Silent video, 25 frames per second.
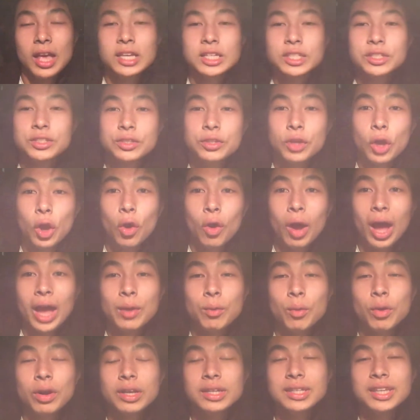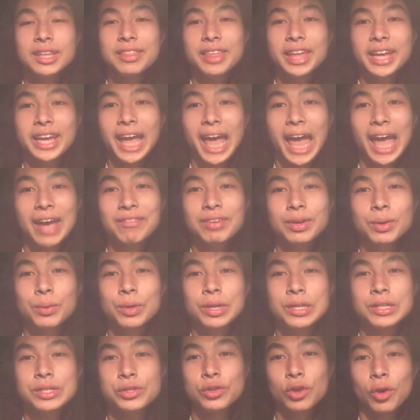So I wanted to thank
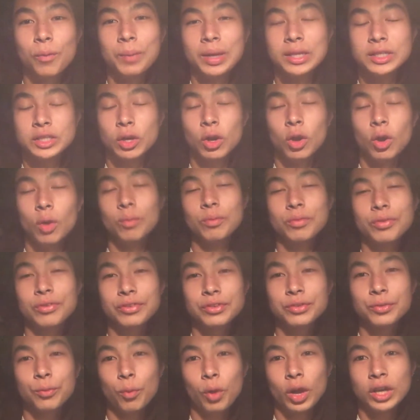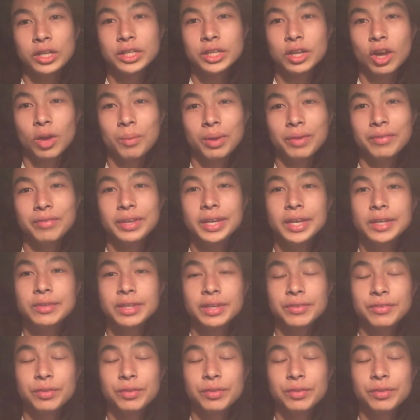everyone so much at home for watching all my videos.